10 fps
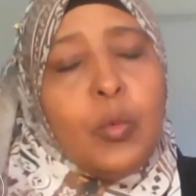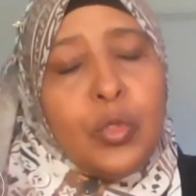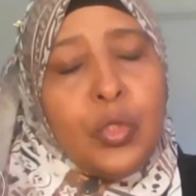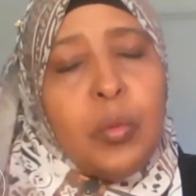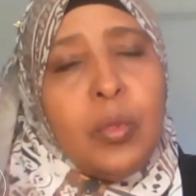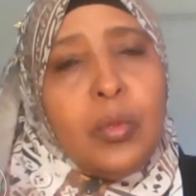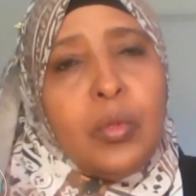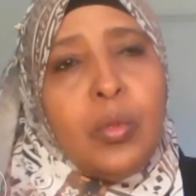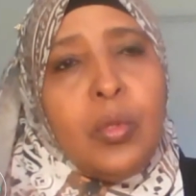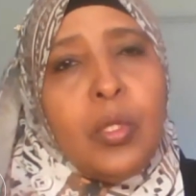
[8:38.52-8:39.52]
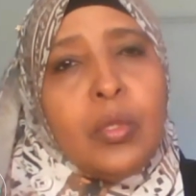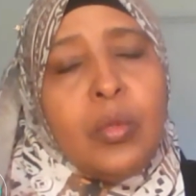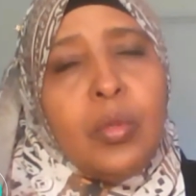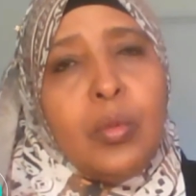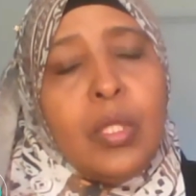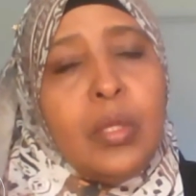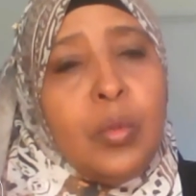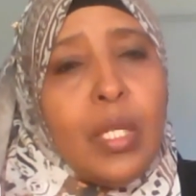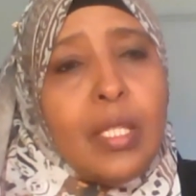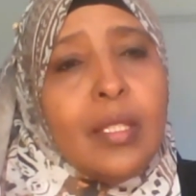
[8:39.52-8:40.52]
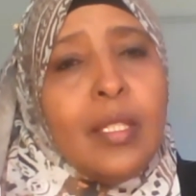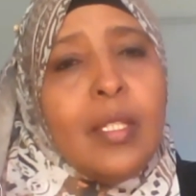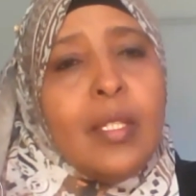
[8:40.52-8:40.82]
to go to the UN